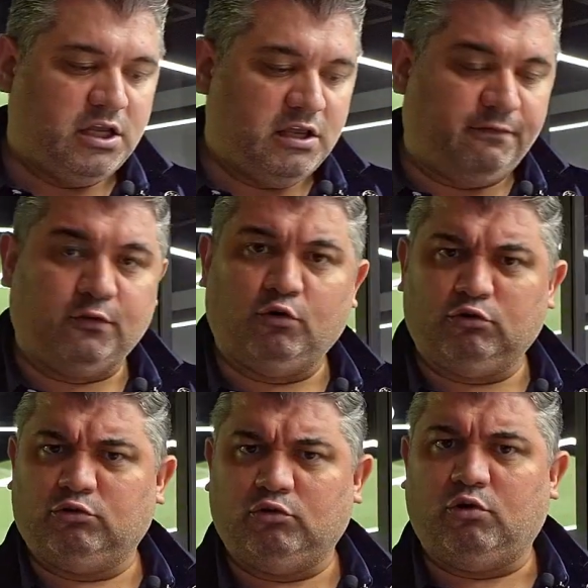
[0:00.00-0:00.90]
If you
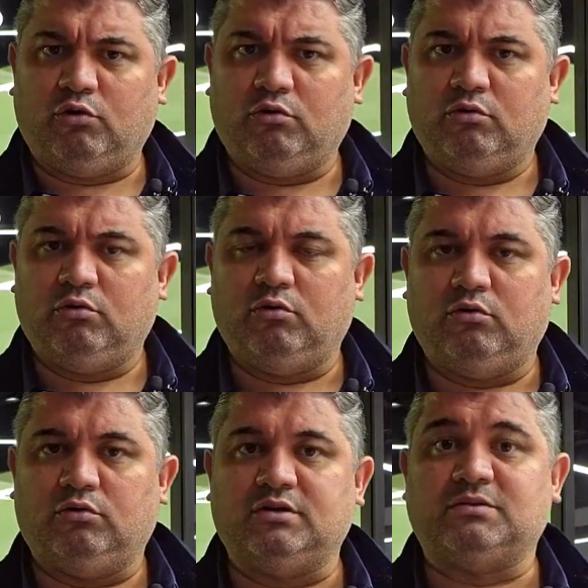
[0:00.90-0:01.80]
don't know
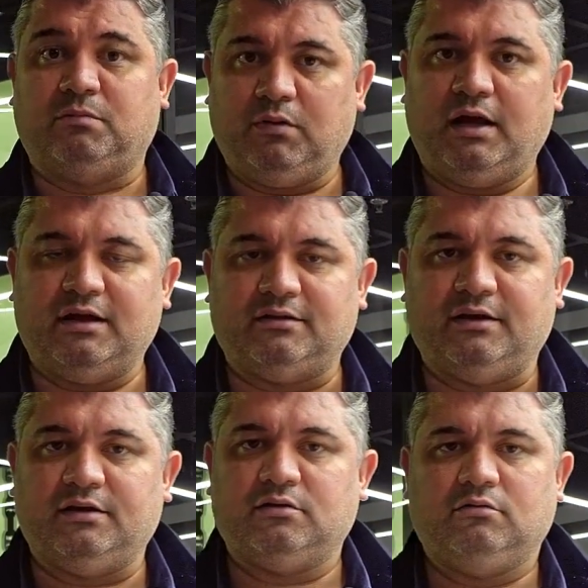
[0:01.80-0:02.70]
the supplier
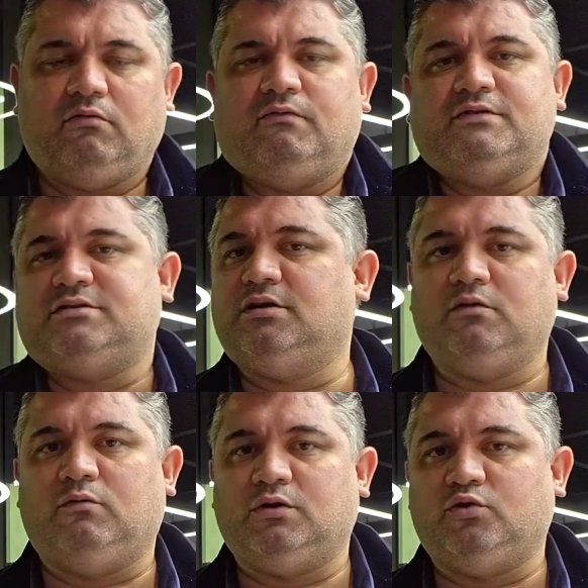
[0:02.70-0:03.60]
there, obviously
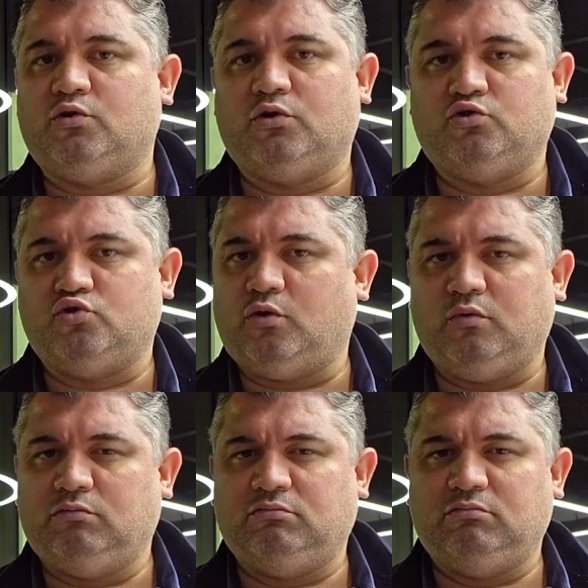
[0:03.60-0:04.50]
what you're going to
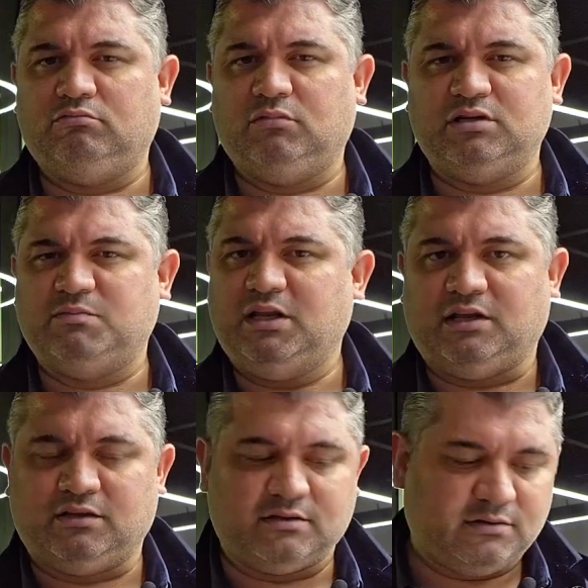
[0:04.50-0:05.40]
draw is
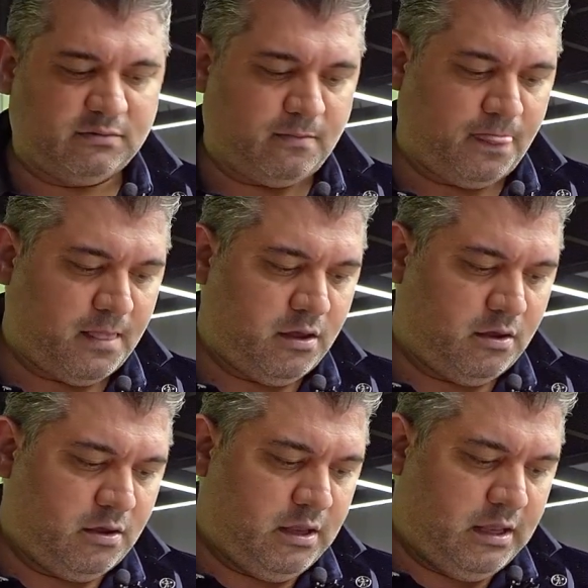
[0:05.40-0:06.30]
meaningless.
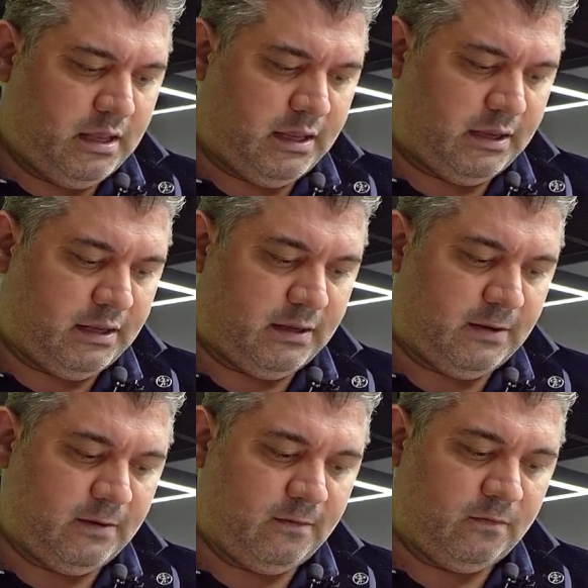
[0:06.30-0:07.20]

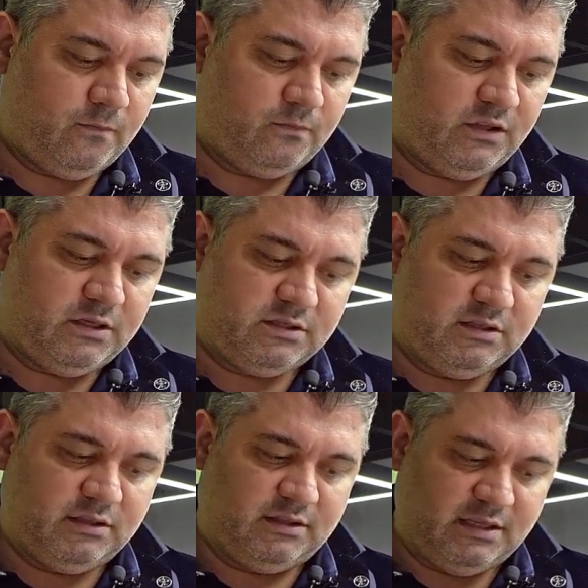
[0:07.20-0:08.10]
These
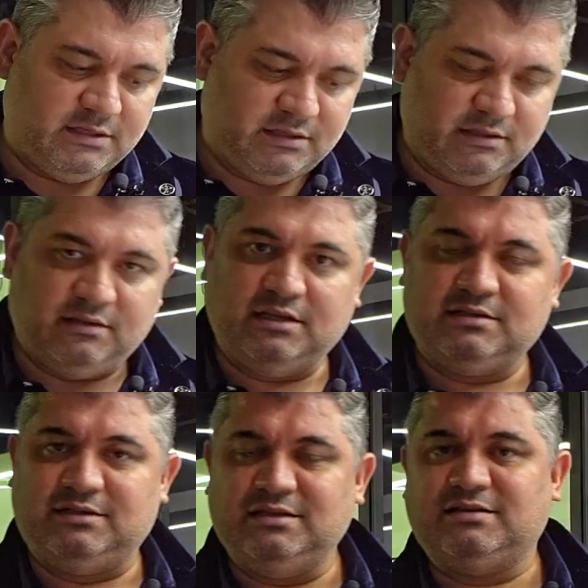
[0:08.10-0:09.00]

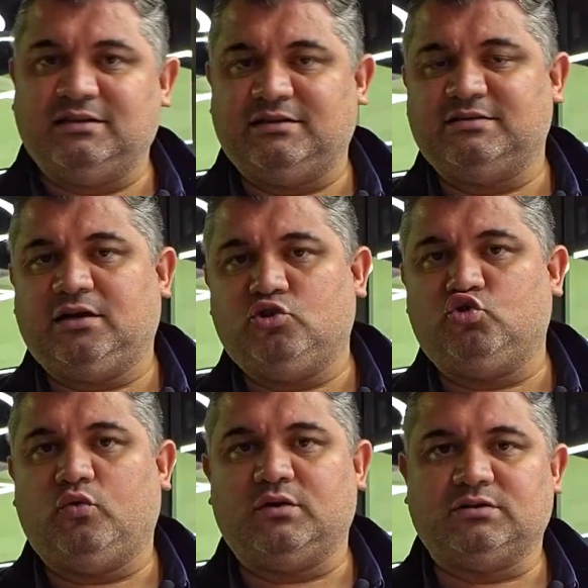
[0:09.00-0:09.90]
detailed design
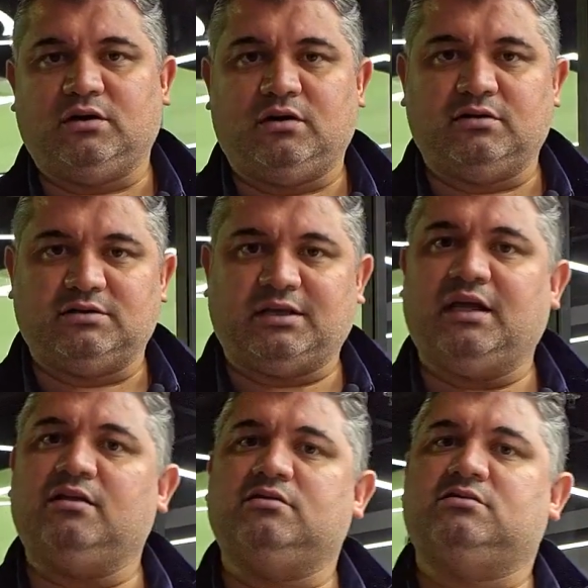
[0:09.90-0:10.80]
drawings are
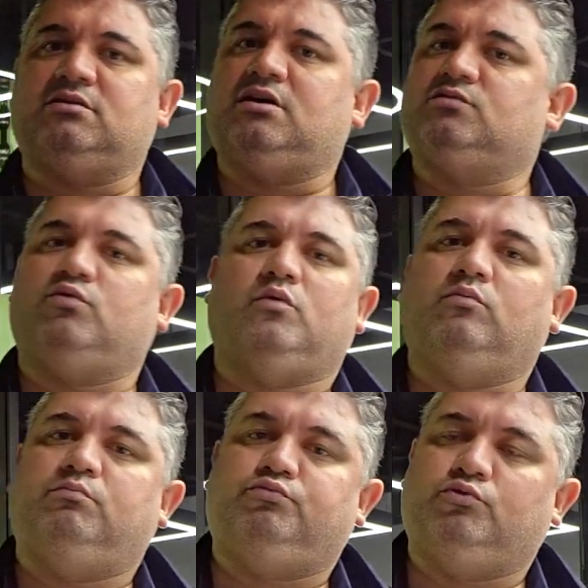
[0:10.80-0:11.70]
scale starts
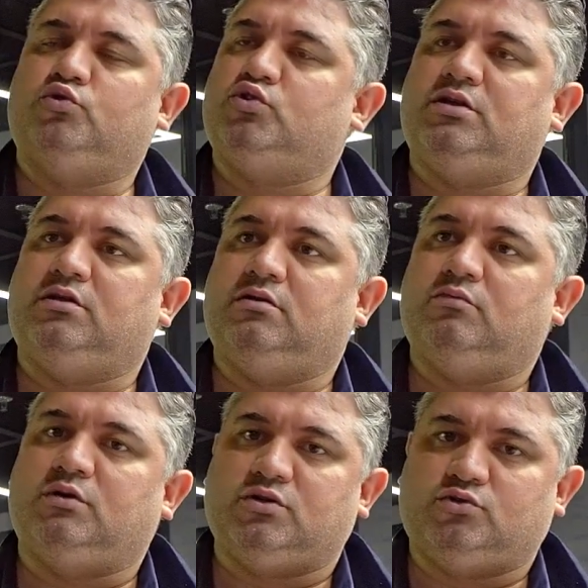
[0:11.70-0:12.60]
from usually
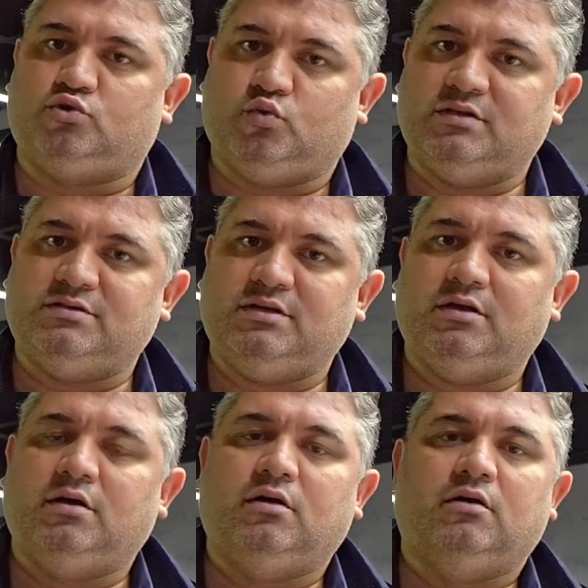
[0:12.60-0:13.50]

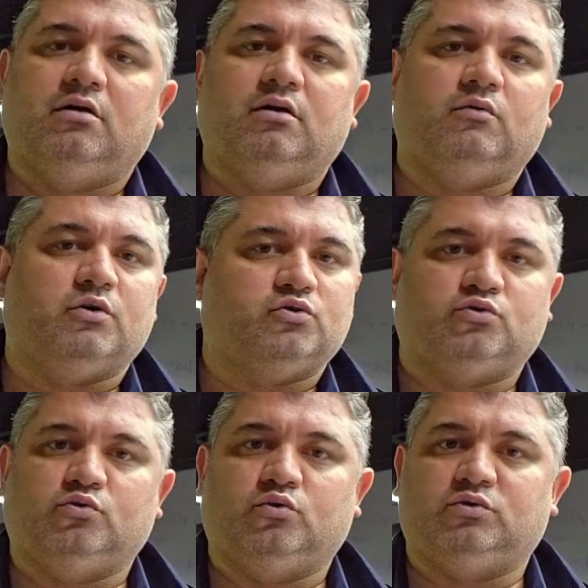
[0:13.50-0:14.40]
1:20,
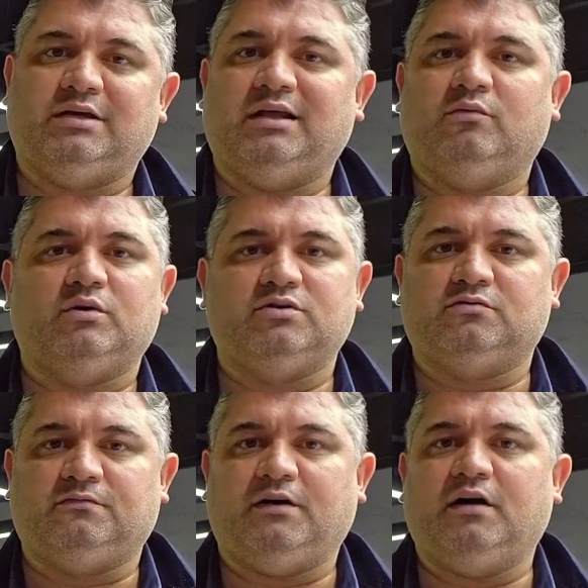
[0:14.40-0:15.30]
1:10,
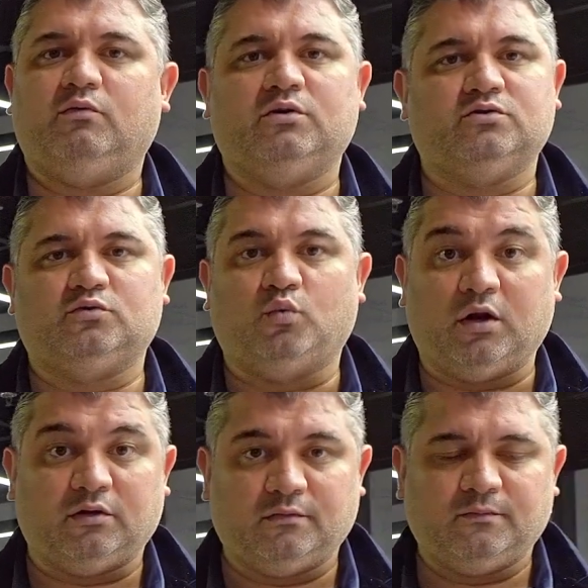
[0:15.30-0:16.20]
1:5,
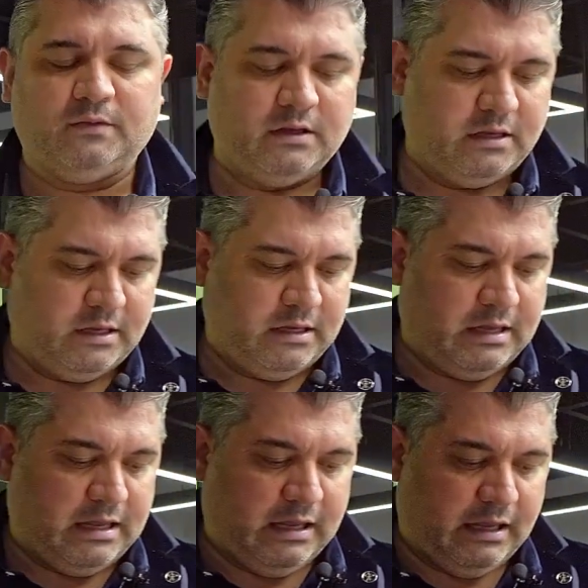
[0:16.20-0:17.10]
1:1.
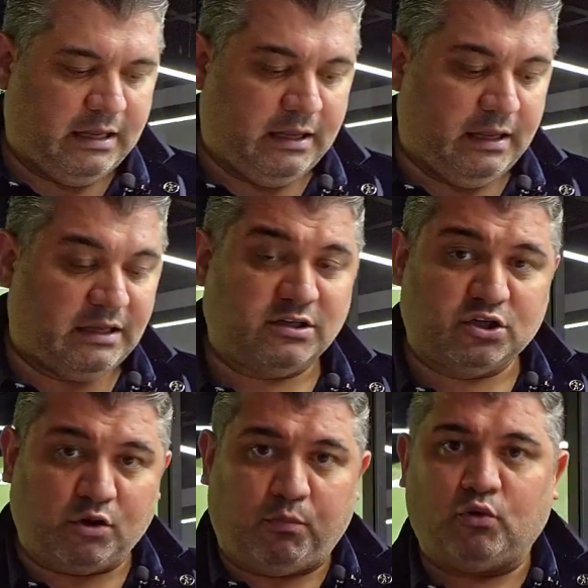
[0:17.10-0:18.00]
As a
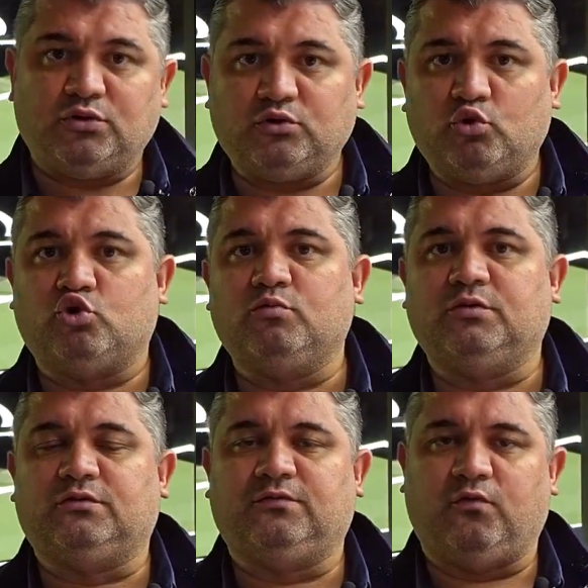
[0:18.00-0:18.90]
supporting
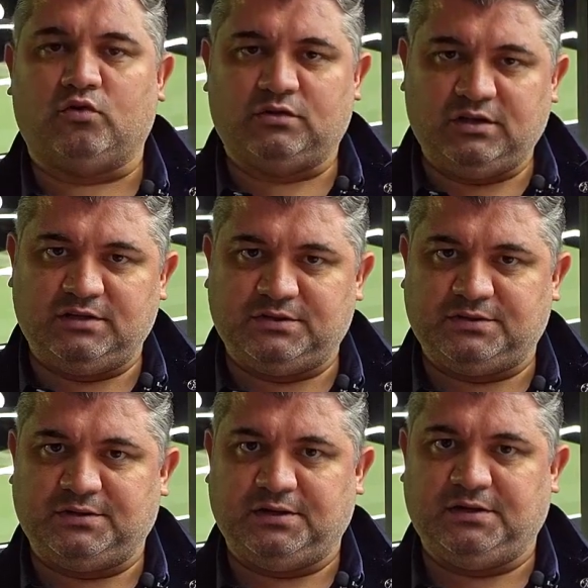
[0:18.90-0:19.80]
document for
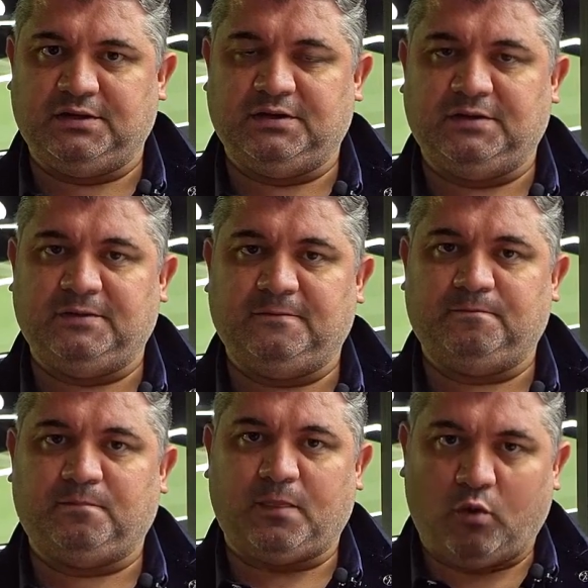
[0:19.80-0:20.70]
these
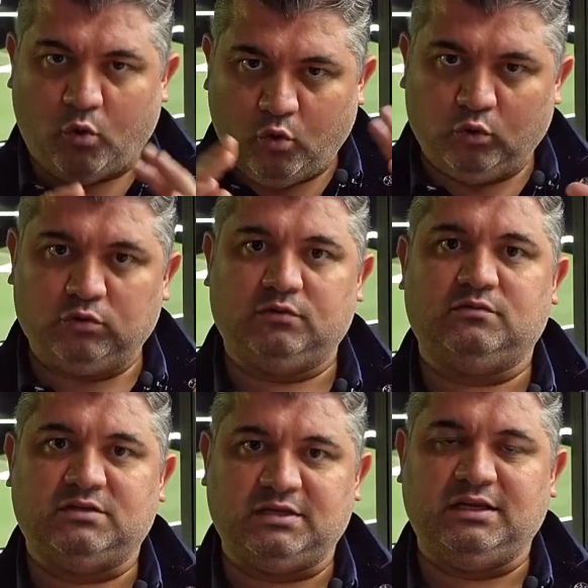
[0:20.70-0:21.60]
all
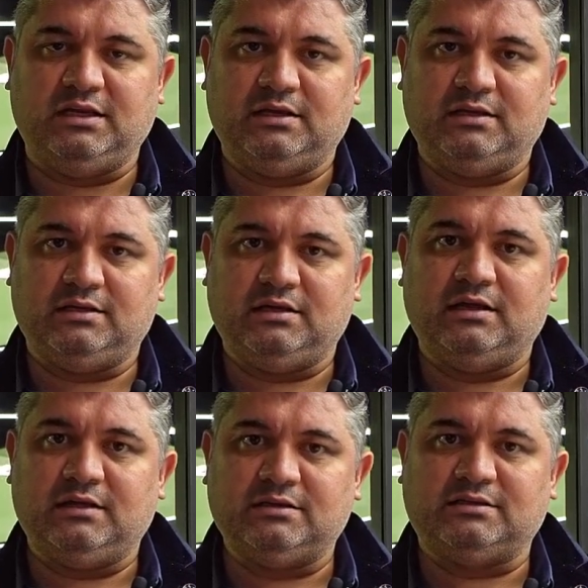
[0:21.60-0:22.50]
three
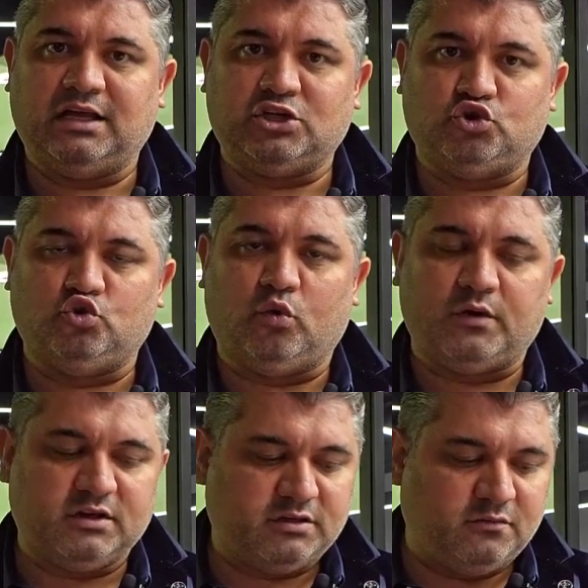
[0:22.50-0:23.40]
stage
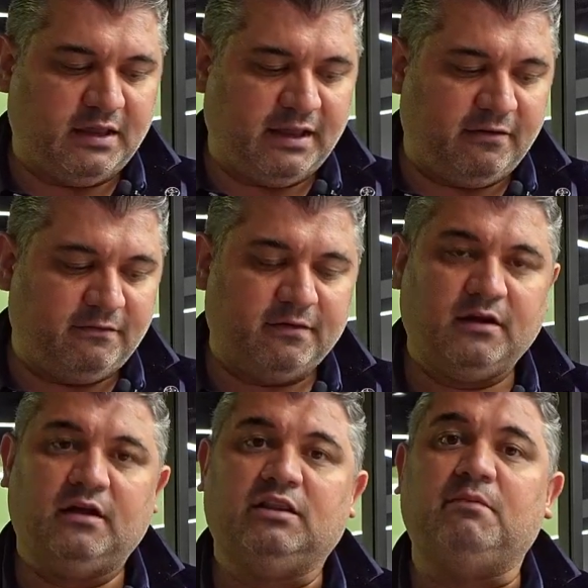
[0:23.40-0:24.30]
drawings, we have
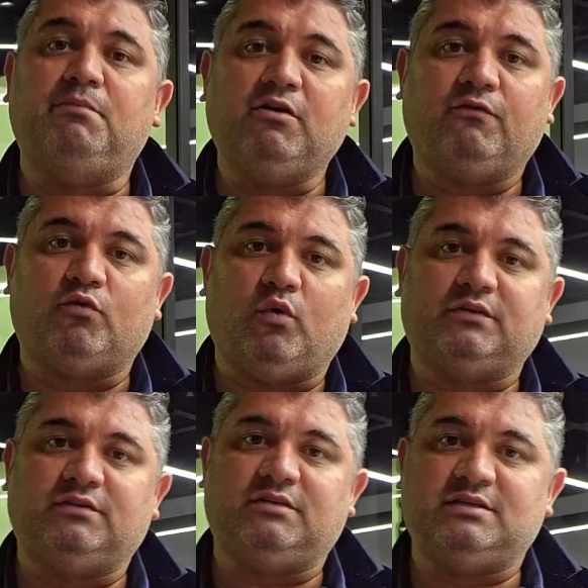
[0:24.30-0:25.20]
the bill of
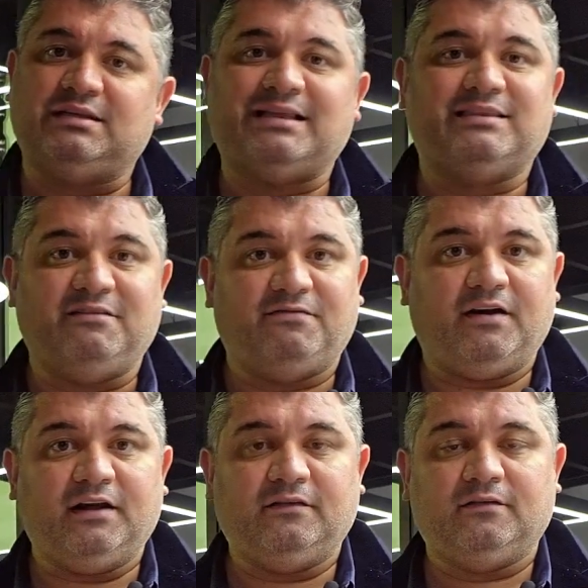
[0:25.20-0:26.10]
quantities that
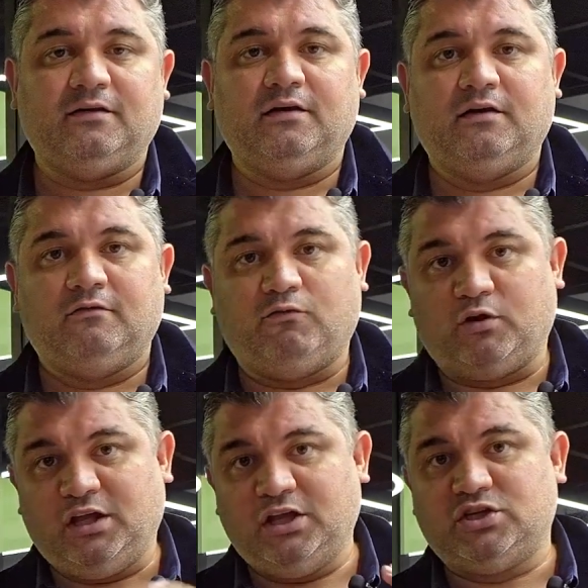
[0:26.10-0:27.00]
defined
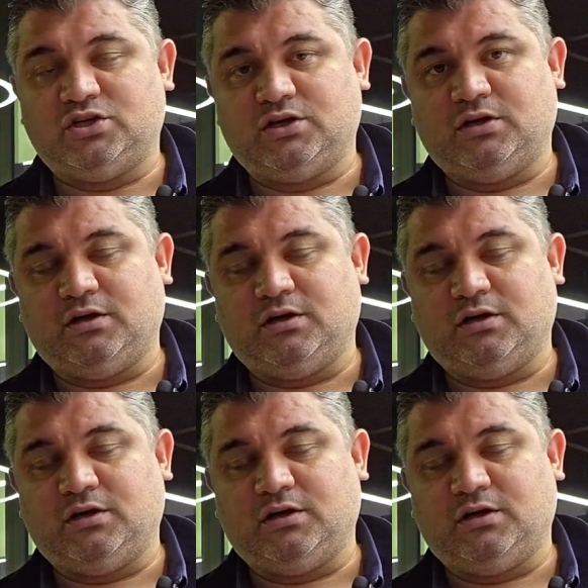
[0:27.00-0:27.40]
for each